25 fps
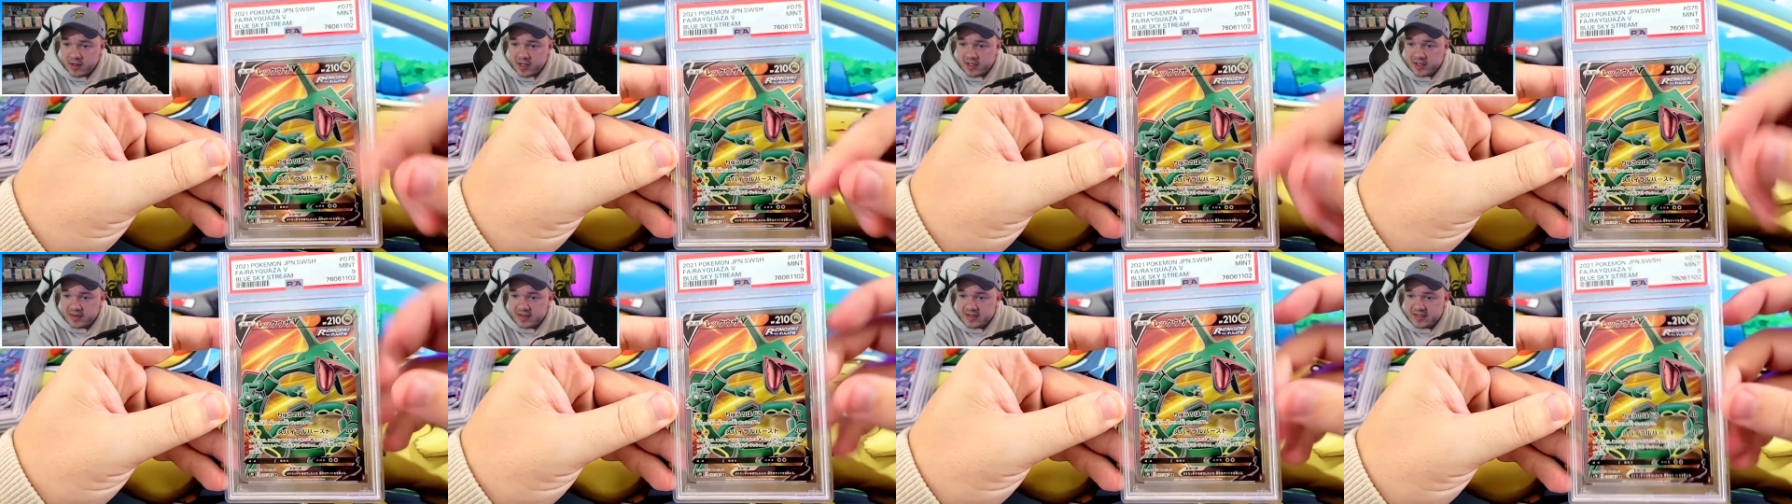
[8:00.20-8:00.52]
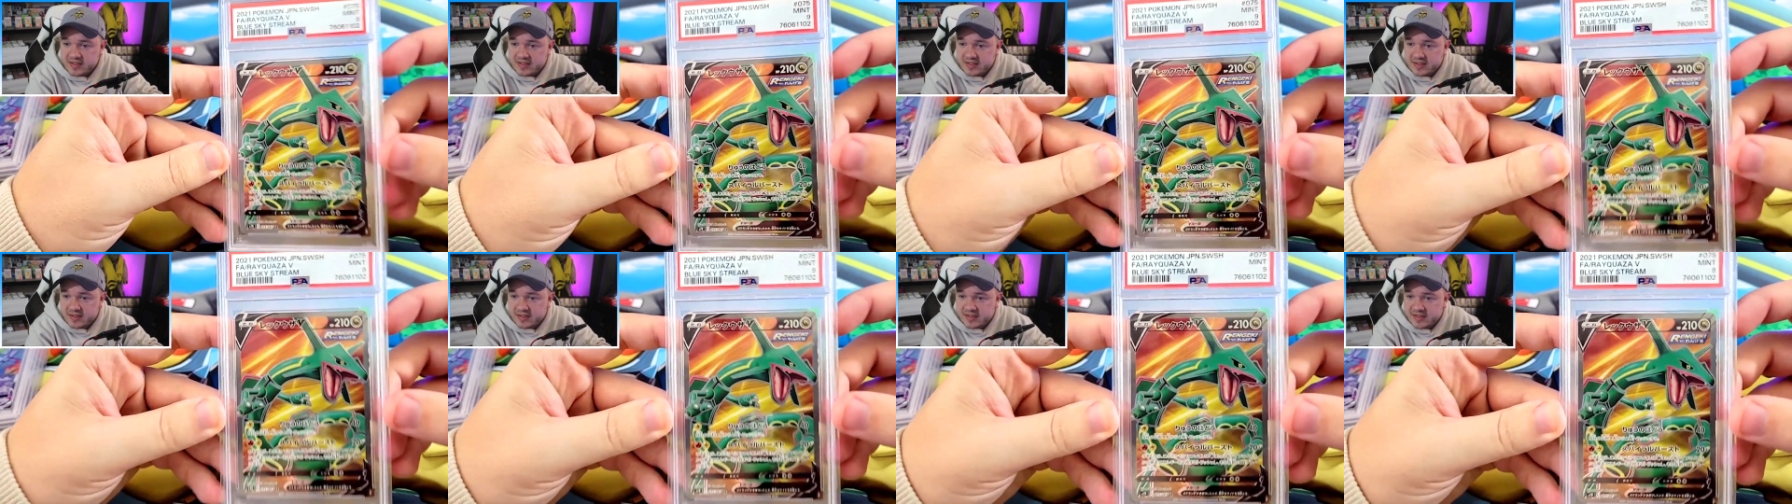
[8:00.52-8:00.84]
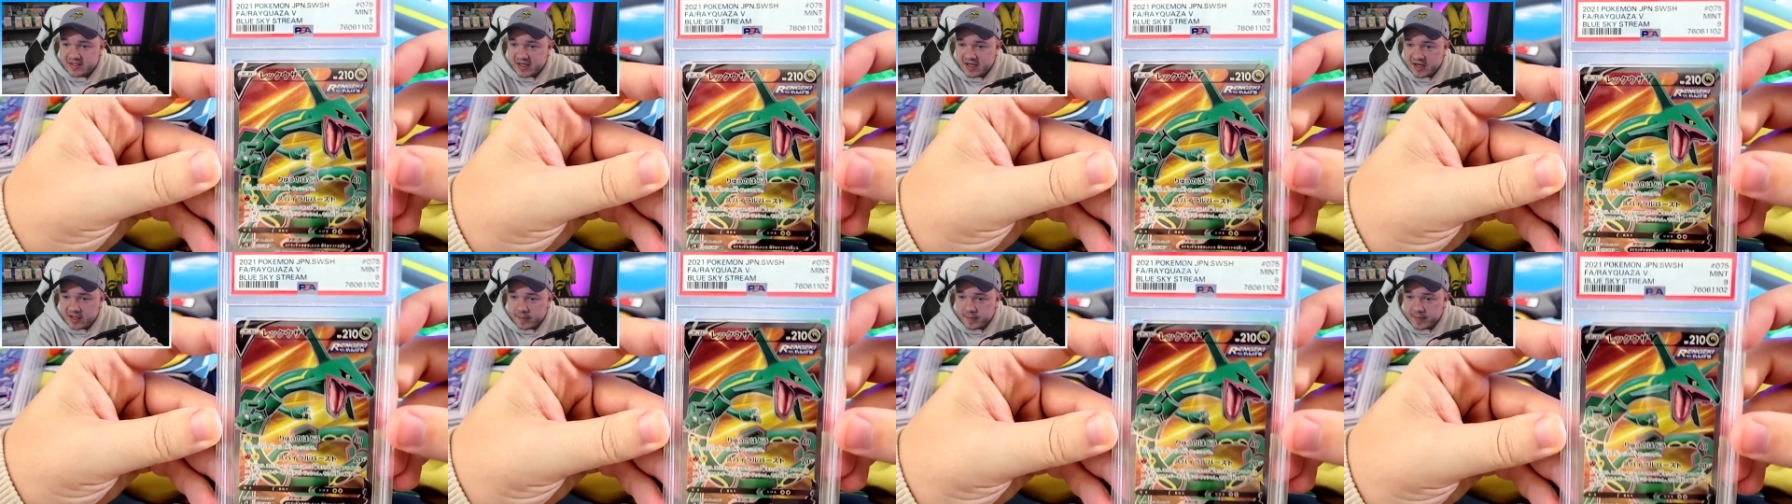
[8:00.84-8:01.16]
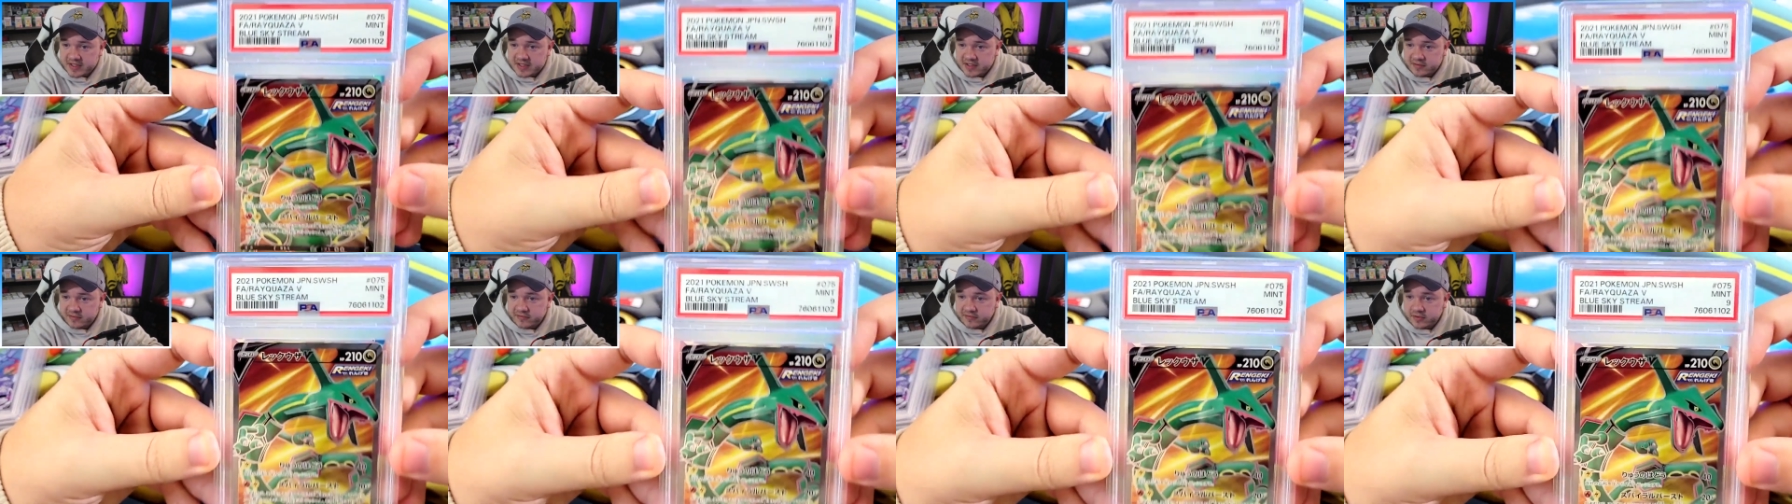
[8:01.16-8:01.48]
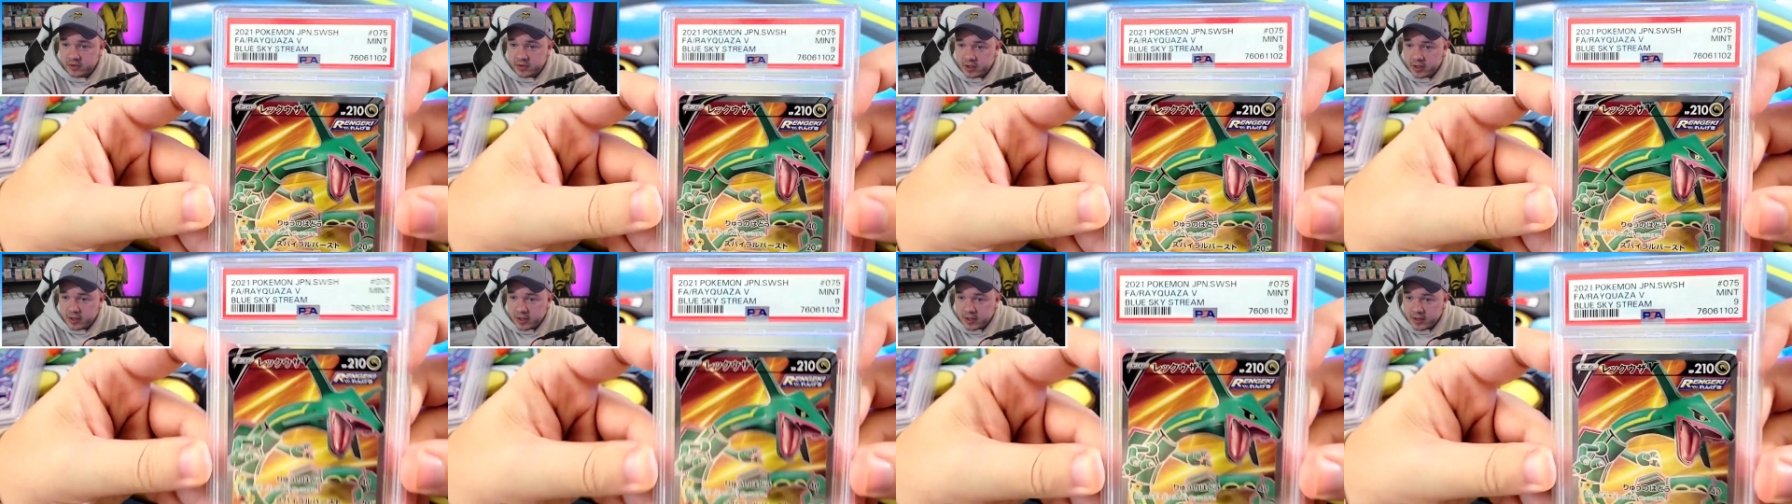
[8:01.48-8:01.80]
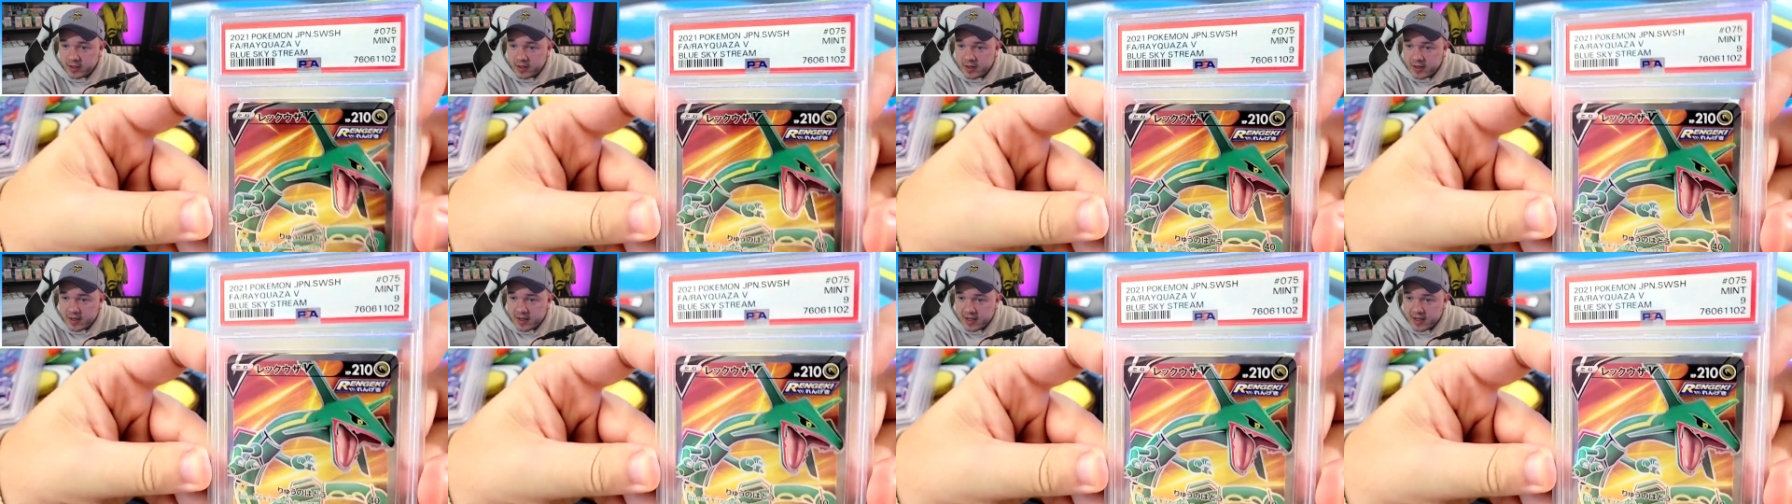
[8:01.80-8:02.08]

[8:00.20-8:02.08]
like this setup as a full art.